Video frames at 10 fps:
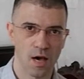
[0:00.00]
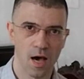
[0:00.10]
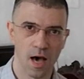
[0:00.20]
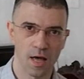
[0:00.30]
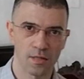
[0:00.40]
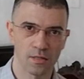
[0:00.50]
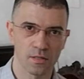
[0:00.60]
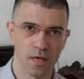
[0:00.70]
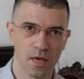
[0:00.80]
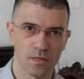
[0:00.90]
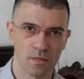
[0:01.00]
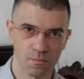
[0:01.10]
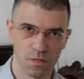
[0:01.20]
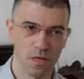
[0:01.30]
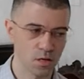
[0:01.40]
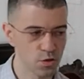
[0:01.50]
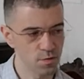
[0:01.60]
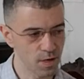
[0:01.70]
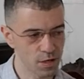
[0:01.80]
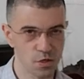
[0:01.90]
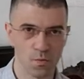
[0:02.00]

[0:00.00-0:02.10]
and some skin rejuvenation.